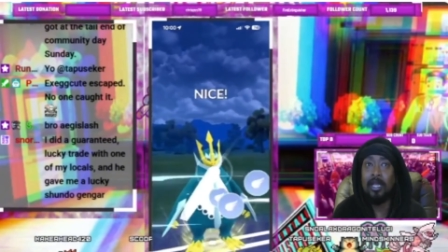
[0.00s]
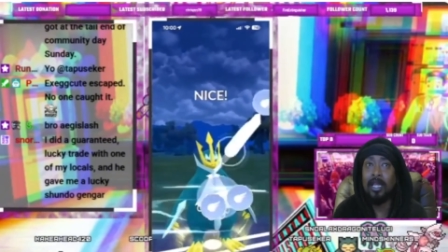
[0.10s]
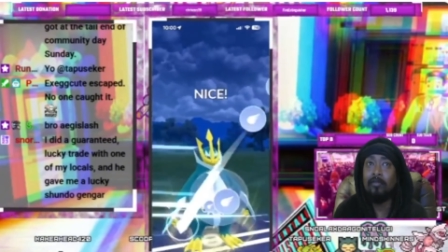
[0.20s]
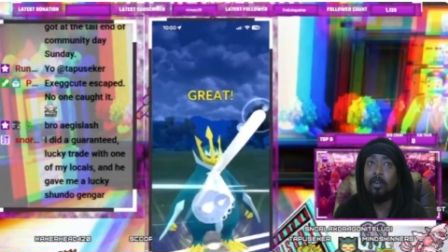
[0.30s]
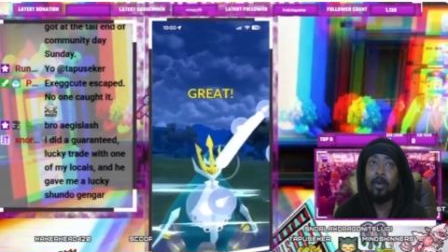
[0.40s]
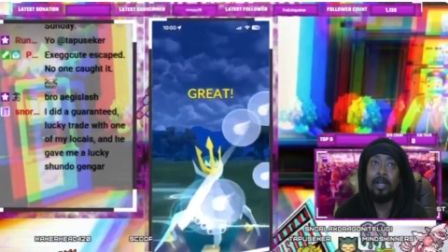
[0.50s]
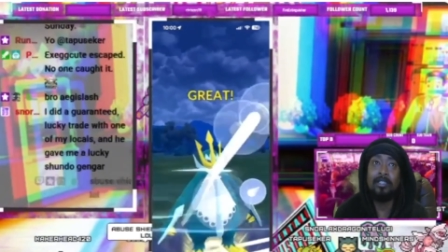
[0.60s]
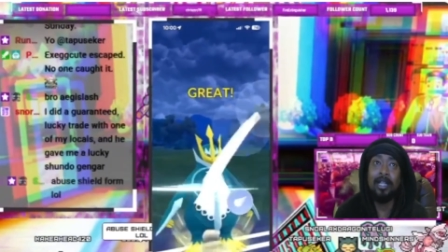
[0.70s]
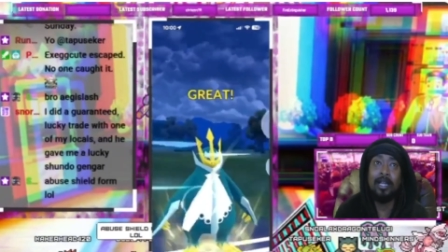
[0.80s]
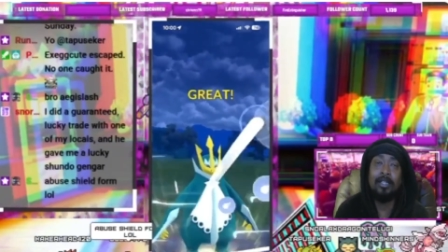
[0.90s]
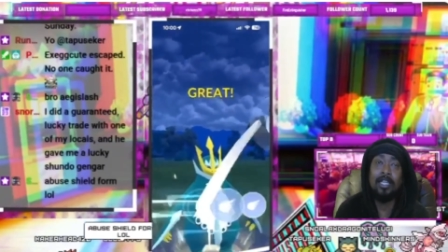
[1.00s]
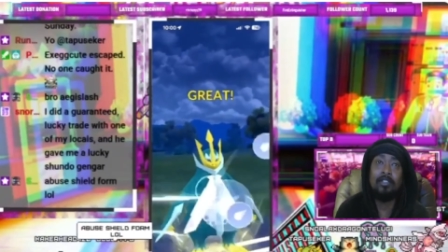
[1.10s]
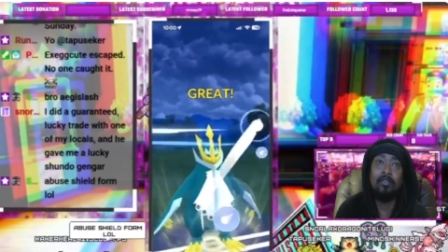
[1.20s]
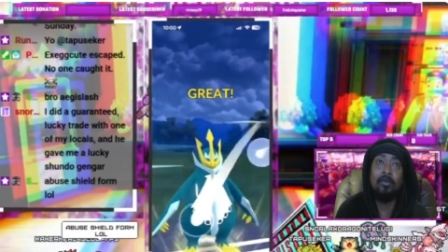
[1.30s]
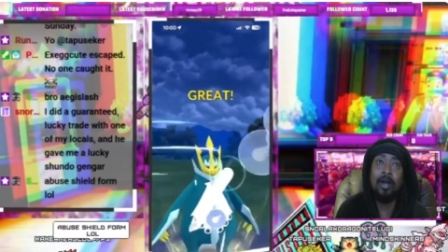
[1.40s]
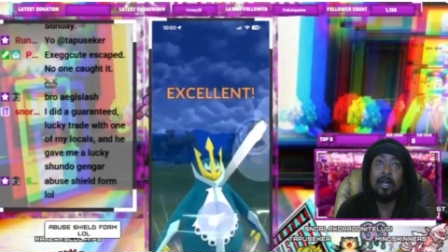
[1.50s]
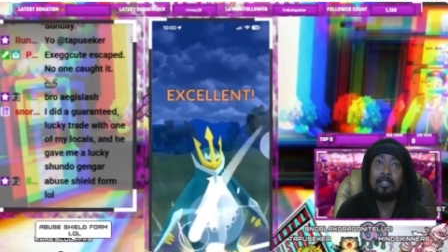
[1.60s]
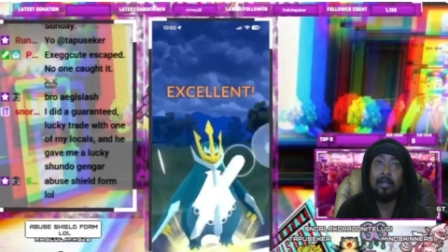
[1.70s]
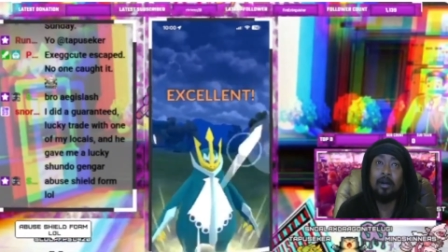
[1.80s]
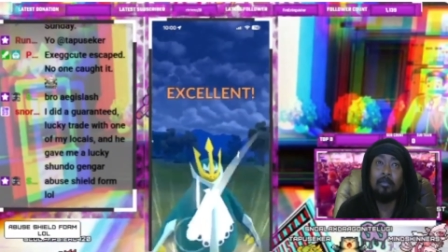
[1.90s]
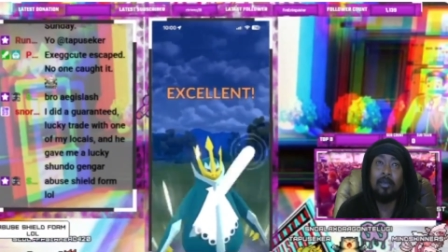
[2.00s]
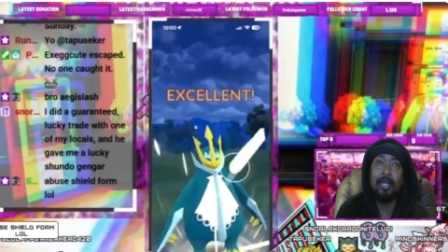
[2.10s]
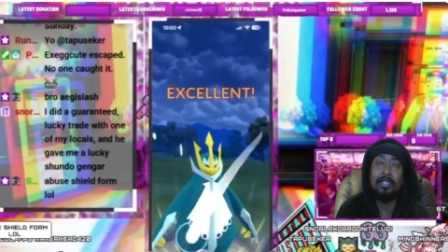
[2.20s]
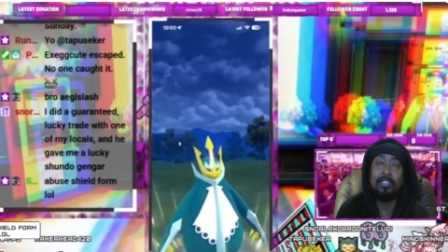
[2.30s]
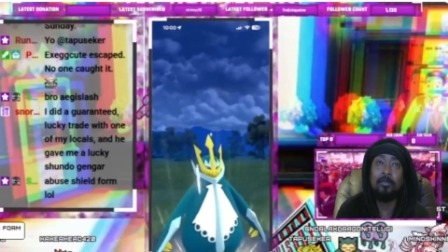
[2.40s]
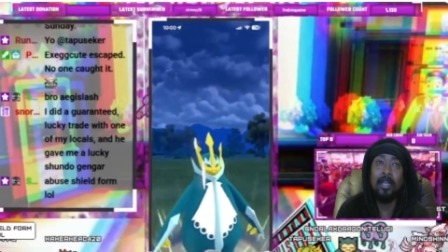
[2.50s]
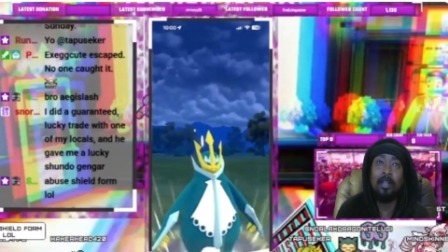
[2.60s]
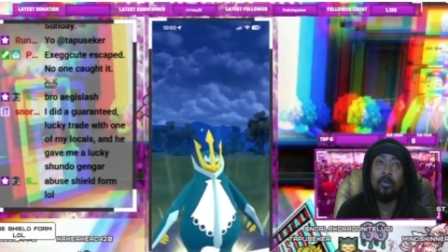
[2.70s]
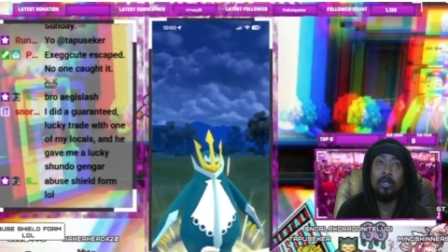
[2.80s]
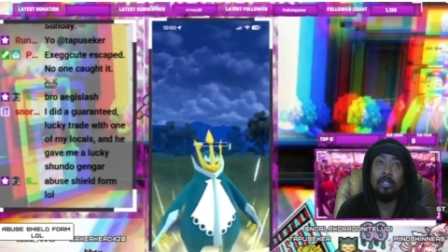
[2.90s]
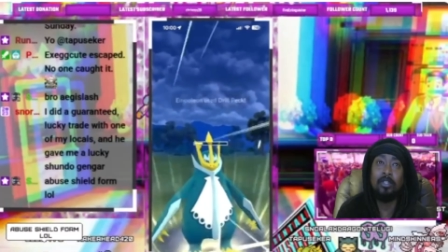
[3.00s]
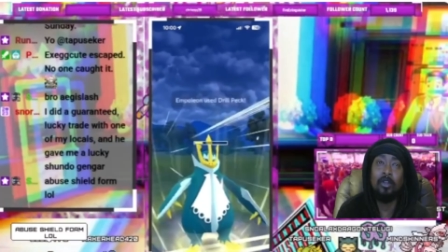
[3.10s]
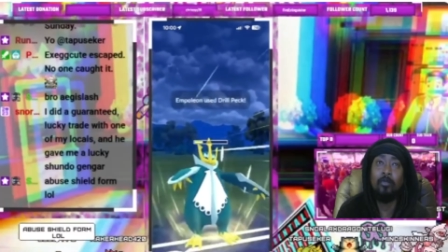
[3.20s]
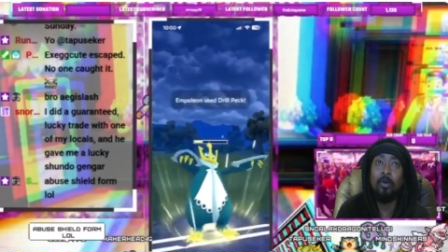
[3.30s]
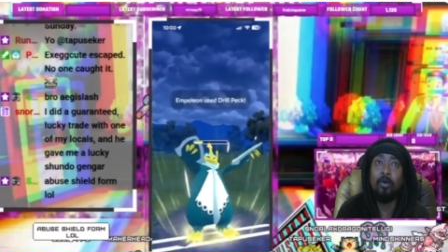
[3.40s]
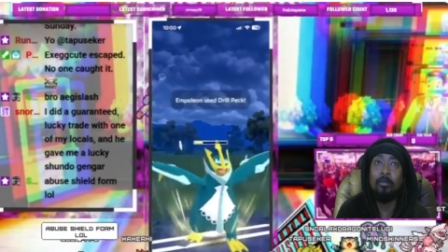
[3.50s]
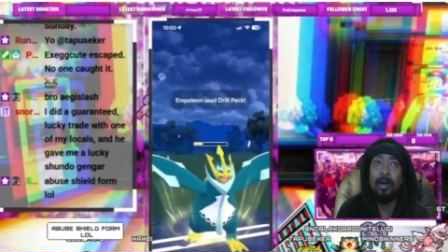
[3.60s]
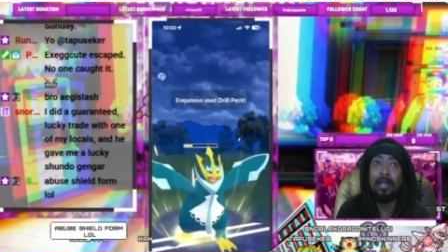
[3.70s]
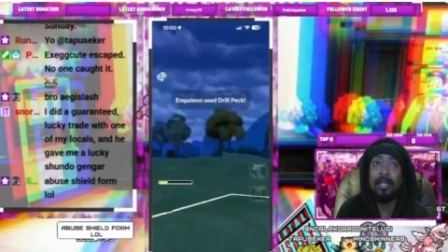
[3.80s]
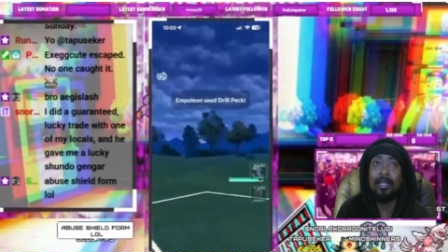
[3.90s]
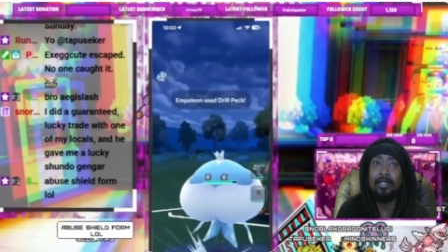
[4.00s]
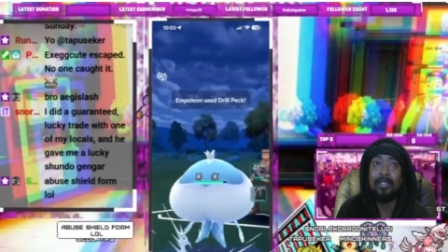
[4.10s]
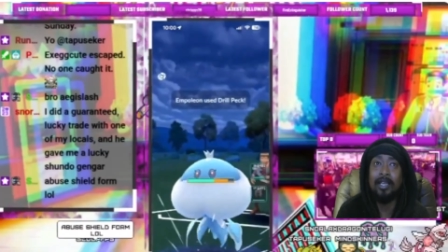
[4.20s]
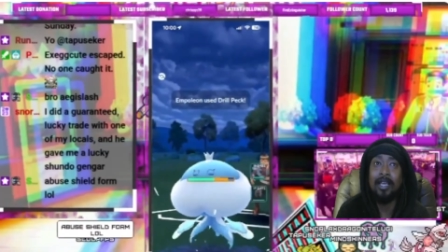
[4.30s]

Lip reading: It requires a lot of things. It requires anticipating what the third Pokemon is,